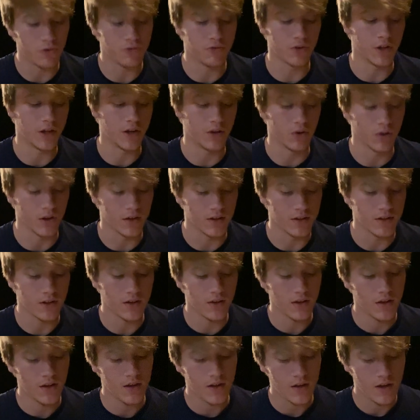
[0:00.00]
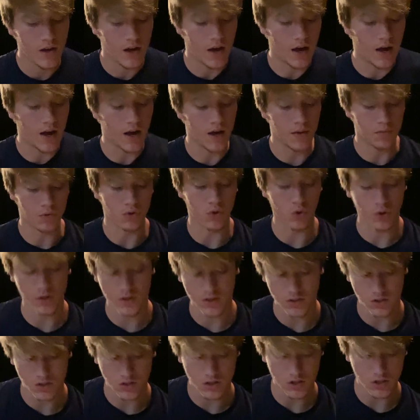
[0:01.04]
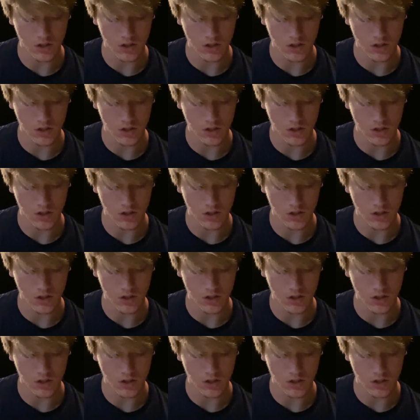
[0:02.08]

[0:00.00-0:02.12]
flagrant. I'm going